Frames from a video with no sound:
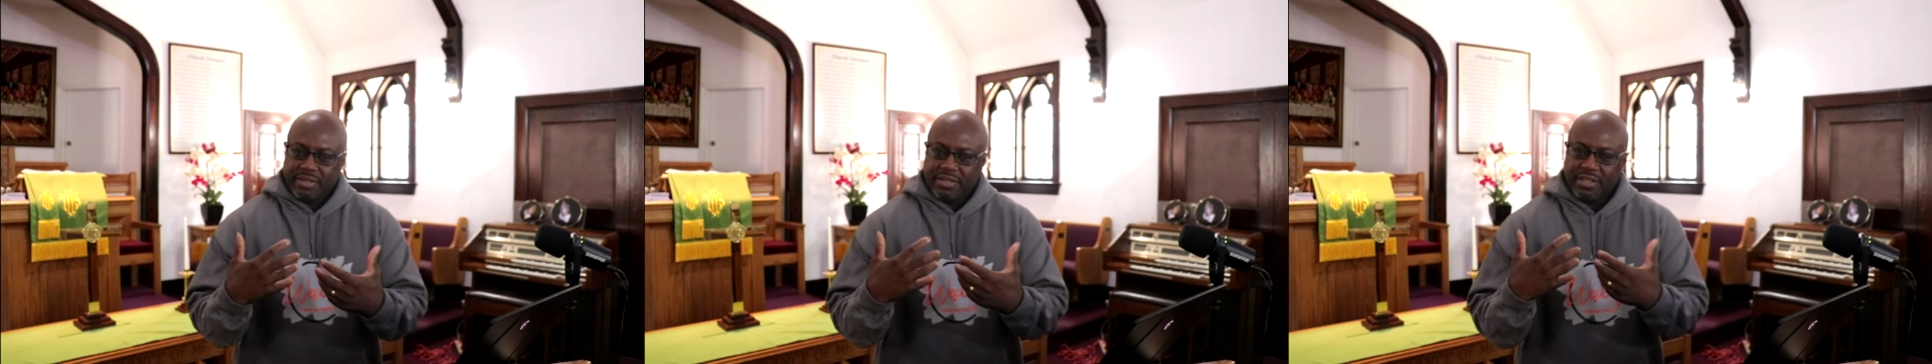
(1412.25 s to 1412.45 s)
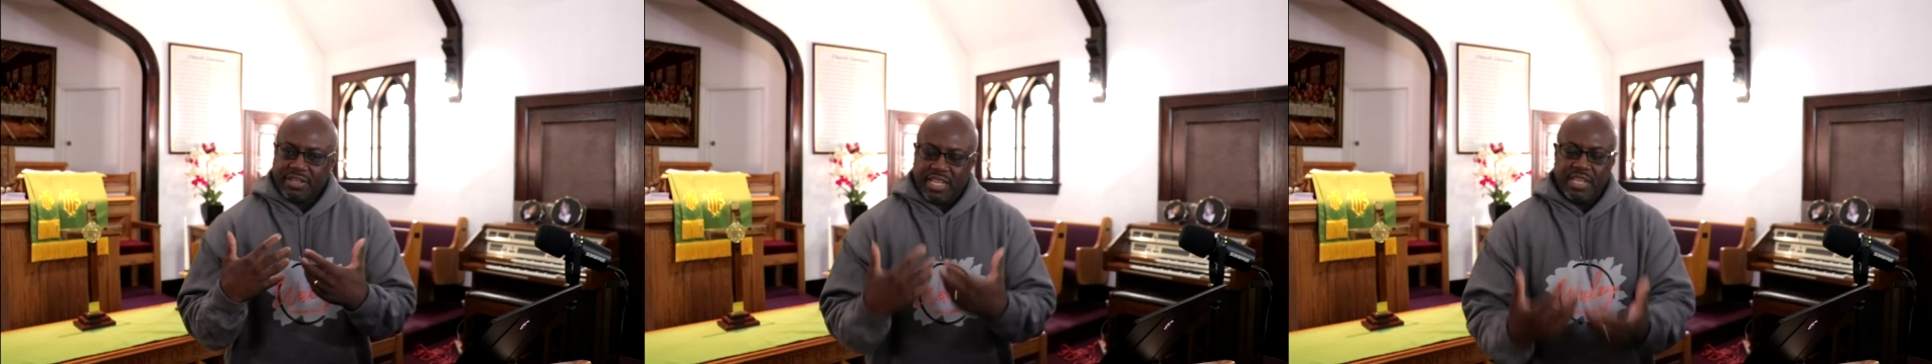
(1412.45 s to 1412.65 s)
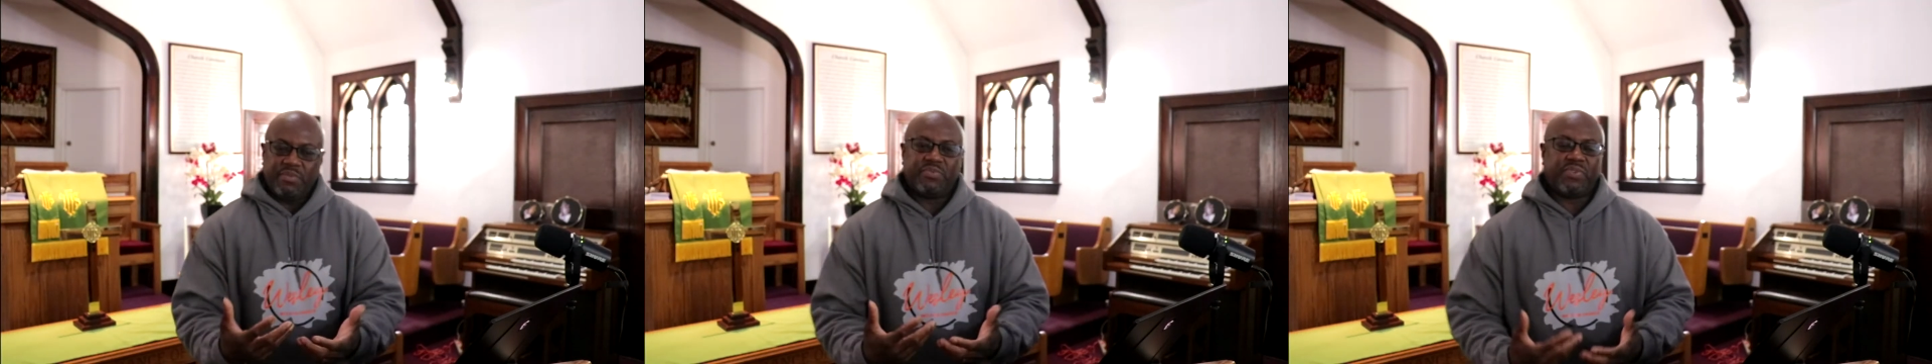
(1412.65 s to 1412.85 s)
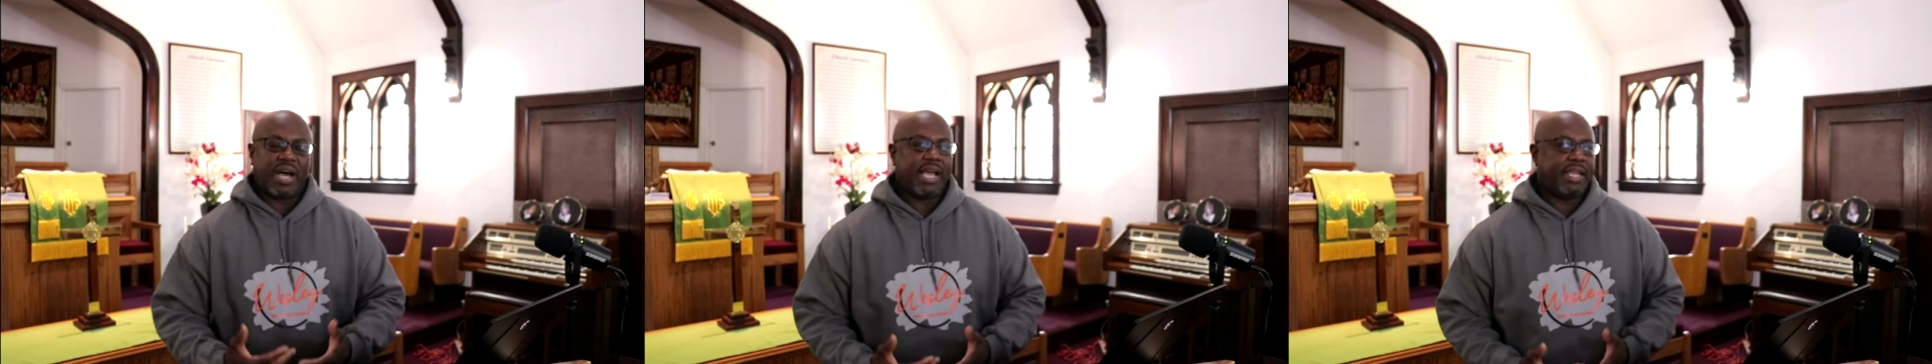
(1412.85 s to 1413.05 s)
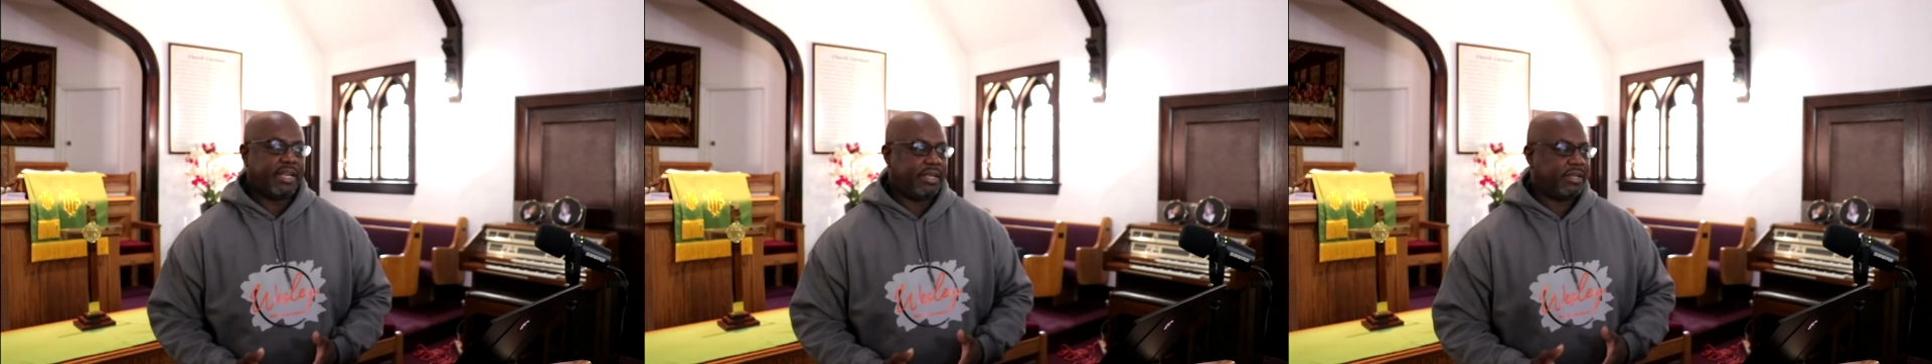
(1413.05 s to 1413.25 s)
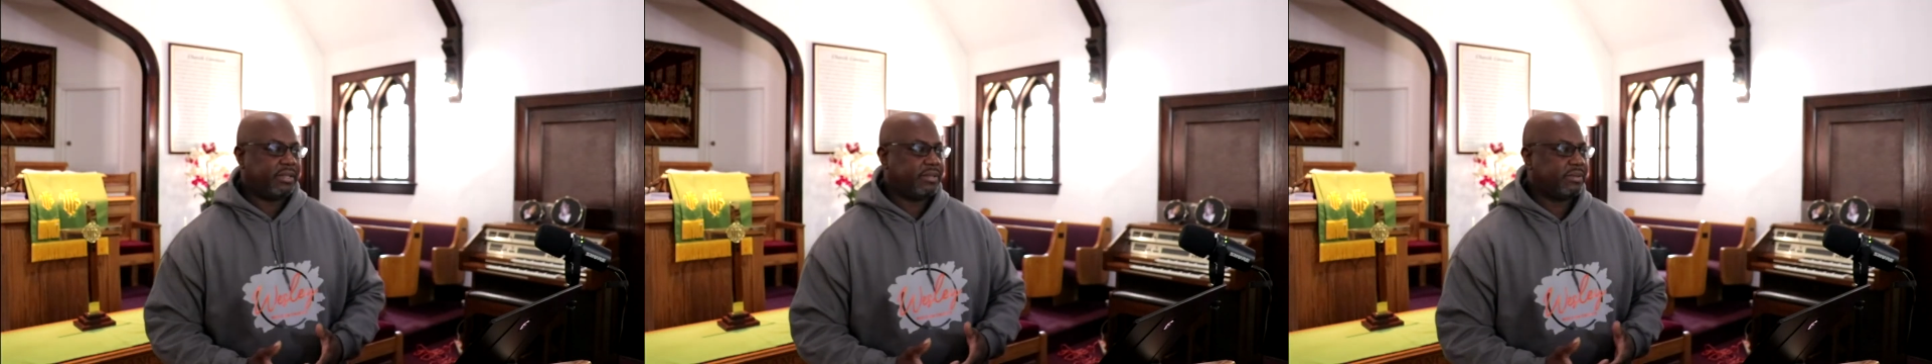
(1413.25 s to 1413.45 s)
to keep fighting?